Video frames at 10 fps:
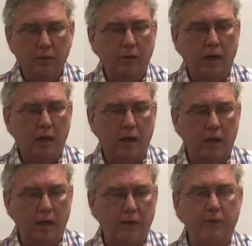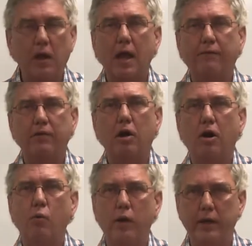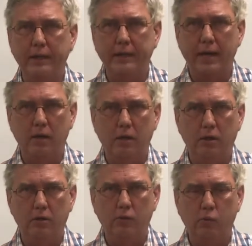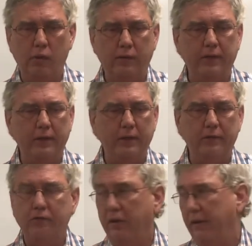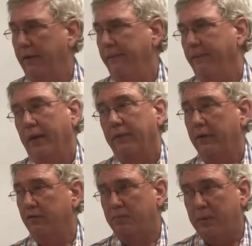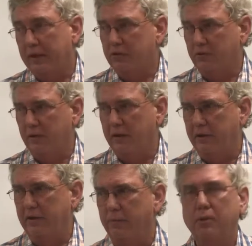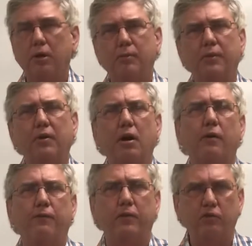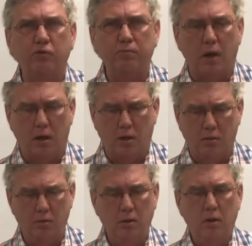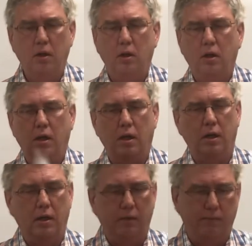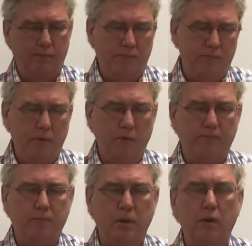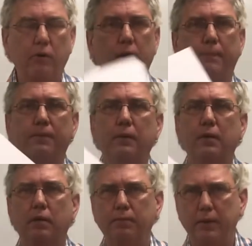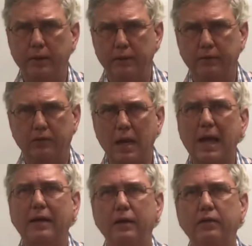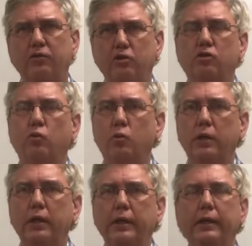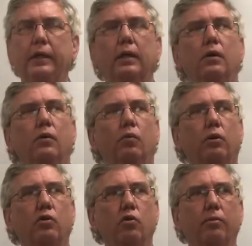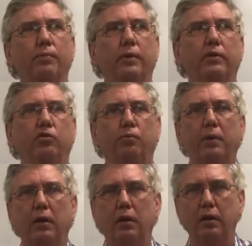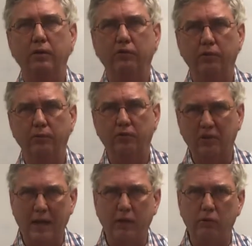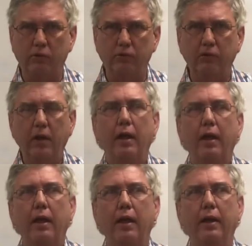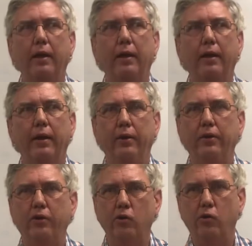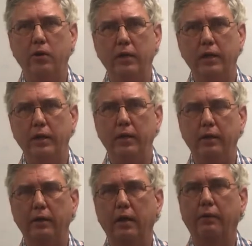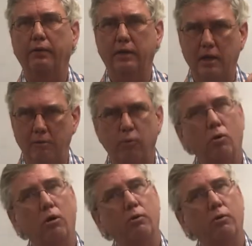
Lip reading: If you haven't already downloaded one of these, there's pictures in your book, but they're awfully small. Blow it up a little bit, it's a lot easier to read. We're going to be spelling some scales, and you're going to need the keyboard.